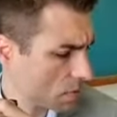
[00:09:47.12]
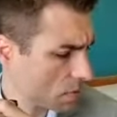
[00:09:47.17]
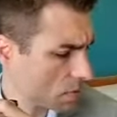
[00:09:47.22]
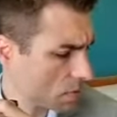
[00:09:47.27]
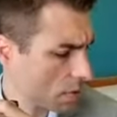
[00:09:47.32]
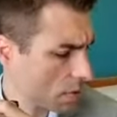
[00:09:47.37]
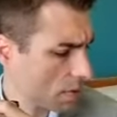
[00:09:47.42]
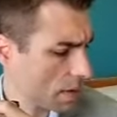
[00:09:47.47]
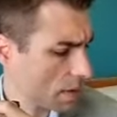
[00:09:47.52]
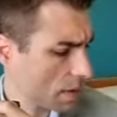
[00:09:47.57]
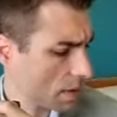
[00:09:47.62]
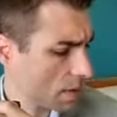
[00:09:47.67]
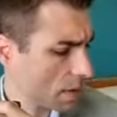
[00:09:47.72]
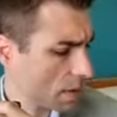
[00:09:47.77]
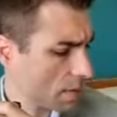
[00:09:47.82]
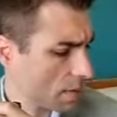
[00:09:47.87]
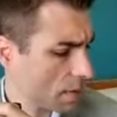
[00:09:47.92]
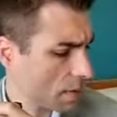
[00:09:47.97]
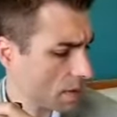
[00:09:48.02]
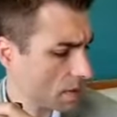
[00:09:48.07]
I'm sorry,
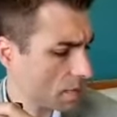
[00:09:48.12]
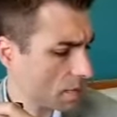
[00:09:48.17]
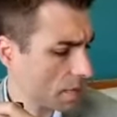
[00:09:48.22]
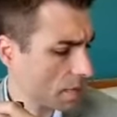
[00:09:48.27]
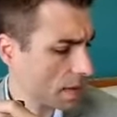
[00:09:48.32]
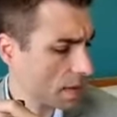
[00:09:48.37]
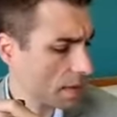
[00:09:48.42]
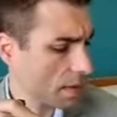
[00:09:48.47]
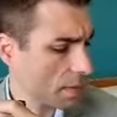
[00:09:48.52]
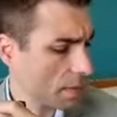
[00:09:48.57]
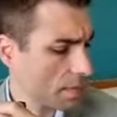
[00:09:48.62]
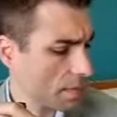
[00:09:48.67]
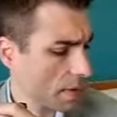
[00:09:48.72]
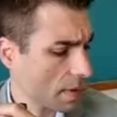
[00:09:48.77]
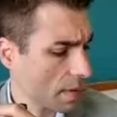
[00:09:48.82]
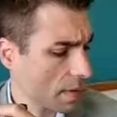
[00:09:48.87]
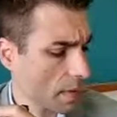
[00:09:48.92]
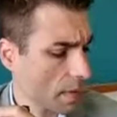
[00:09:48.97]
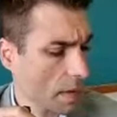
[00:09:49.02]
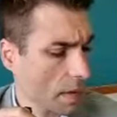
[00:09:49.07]
I lost my
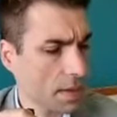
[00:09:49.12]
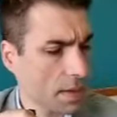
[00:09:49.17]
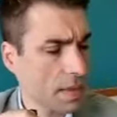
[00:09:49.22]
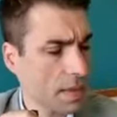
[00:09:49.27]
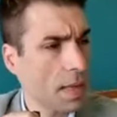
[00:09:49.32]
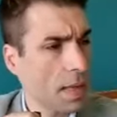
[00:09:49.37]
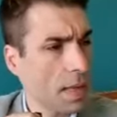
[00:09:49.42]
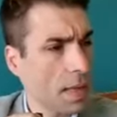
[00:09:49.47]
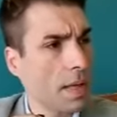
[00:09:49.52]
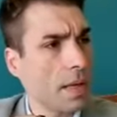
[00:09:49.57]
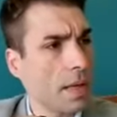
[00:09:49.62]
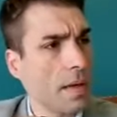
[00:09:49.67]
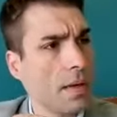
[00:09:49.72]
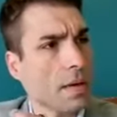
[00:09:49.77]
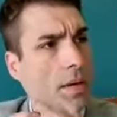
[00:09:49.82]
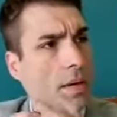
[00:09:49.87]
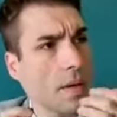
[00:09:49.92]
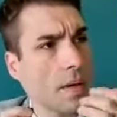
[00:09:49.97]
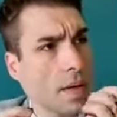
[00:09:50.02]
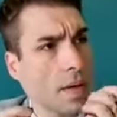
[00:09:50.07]
thought
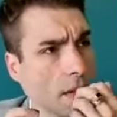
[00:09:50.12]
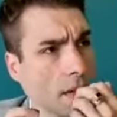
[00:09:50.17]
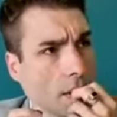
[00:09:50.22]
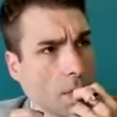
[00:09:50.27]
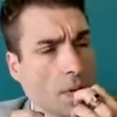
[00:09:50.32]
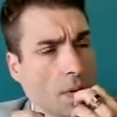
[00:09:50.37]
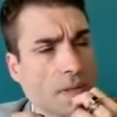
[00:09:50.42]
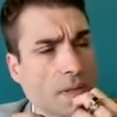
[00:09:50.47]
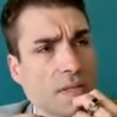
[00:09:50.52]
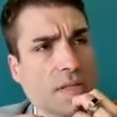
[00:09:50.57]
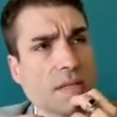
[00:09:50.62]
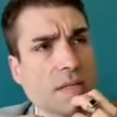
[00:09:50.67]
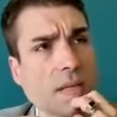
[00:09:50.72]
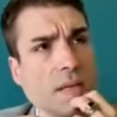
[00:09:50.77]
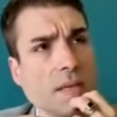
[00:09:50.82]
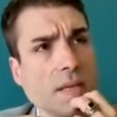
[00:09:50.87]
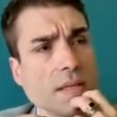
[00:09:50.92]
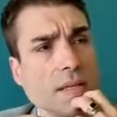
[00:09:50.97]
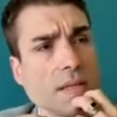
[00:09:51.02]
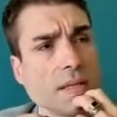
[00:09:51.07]
here. I was
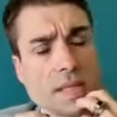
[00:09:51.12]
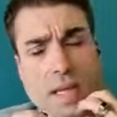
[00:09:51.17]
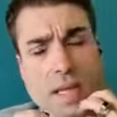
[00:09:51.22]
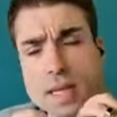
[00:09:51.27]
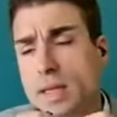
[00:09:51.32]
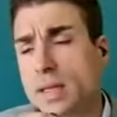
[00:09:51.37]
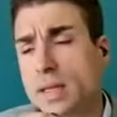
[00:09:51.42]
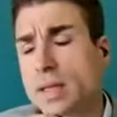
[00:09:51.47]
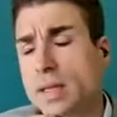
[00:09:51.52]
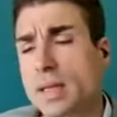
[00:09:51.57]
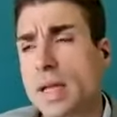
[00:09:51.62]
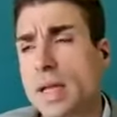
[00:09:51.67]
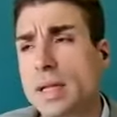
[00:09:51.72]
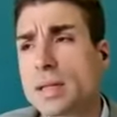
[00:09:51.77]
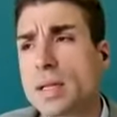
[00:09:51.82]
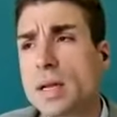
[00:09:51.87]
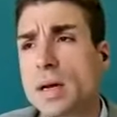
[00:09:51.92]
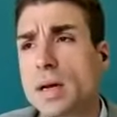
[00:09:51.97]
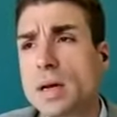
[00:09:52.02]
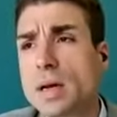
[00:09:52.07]
stating
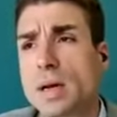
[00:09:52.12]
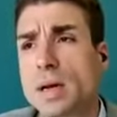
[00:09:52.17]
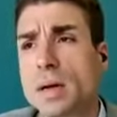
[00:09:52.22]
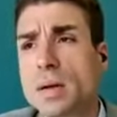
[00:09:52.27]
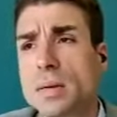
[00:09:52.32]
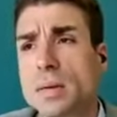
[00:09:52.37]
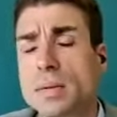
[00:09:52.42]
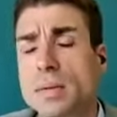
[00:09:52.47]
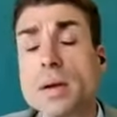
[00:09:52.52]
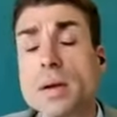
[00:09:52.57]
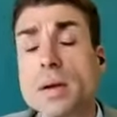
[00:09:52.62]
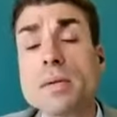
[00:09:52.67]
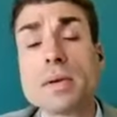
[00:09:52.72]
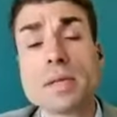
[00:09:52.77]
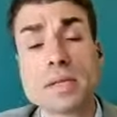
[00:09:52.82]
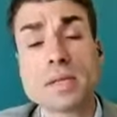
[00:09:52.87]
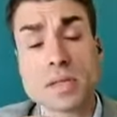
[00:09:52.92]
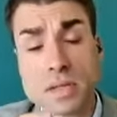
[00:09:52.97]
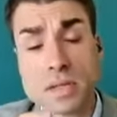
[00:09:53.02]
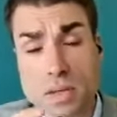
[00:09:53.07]
that
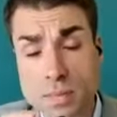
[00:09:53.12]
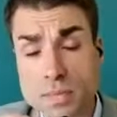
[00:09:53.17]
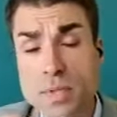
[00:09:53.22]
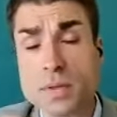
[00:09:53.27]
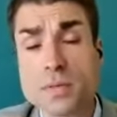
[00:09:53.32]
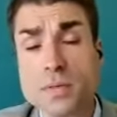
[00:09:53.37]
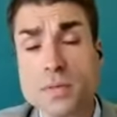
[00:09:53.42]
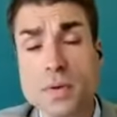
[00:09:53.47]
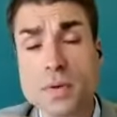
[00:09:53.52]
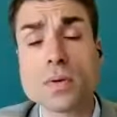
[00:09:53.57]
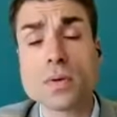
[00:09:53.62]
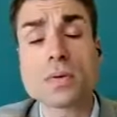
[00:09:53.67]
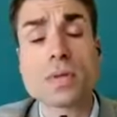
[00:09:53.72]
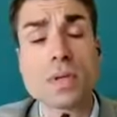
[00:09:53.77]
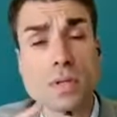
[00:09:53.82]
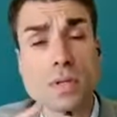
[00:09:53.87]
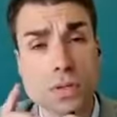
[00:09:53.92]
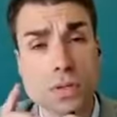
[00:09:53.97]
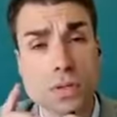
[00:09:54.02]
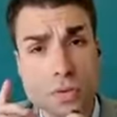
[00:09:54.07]
there is some
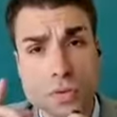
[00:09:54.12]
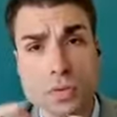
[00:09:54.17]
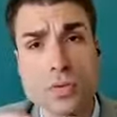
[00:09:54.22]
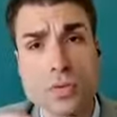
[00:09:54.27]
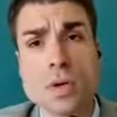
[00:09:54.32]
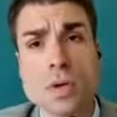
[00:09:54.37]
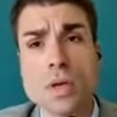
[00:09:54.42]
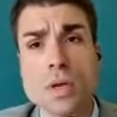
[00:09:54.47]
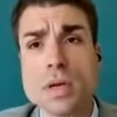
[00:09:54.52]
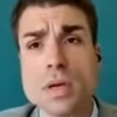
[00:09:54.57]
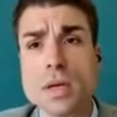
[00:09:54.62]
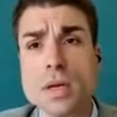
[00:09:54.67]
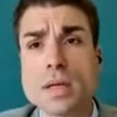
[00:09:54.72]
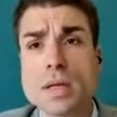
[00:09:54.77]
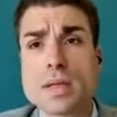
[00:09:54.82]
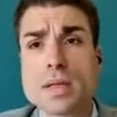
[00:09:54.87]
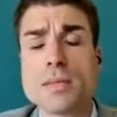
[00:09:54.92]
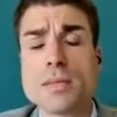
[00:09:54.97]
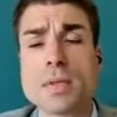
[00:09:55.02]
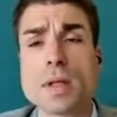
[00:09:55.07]
difficulty to
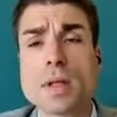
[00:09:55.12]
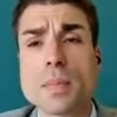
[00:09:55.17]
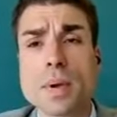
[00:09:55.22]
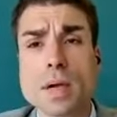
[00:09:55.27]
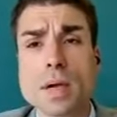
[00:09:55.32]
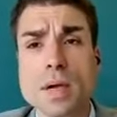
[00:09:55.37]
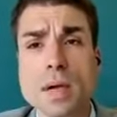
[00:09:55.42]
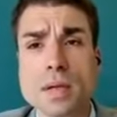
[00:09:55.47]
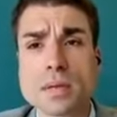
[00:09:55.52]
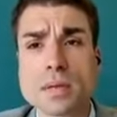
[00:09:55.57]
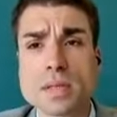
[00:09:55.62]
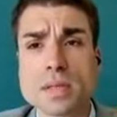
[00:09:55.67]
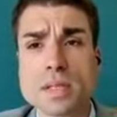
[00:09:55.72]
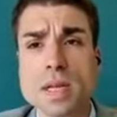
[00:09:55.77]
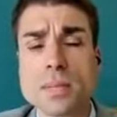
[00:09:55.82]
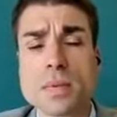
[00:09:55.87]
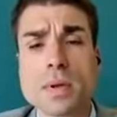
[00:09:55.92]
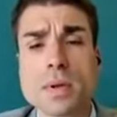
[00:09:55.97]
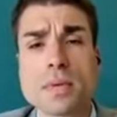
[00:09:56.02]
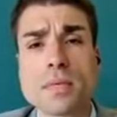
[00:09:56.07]
develop a
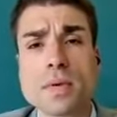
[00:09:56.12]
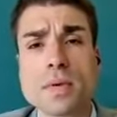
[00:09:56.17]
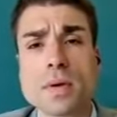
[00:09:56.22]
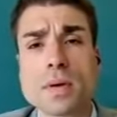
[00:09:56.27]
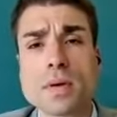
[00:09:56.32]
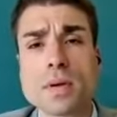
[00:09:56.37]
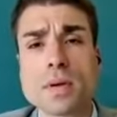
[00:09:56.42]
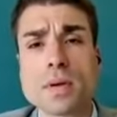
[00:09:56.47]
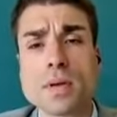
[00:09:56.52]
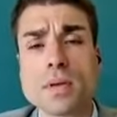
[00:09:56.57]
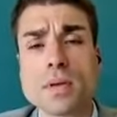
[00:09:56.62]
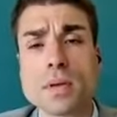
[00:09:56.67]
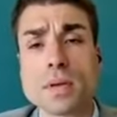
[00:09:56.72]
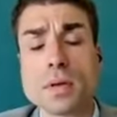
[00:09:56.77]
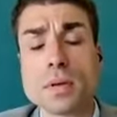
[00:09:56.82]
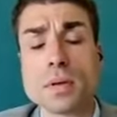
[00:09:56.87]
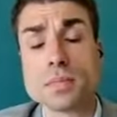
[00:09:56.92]
concept of our